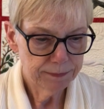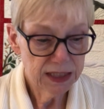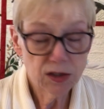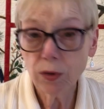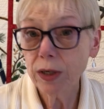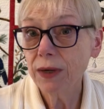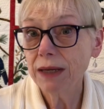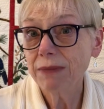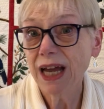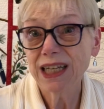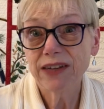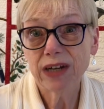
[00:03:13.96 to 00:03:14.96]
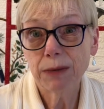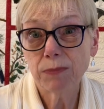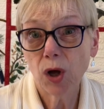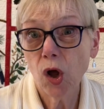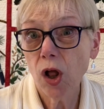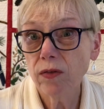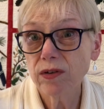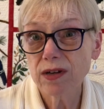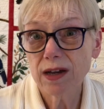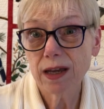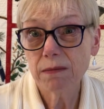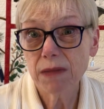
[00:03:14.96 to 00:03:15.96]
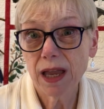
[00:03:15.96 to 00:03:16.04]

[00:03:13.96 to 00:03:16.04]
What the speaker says: so anyway, I leave it up all the time,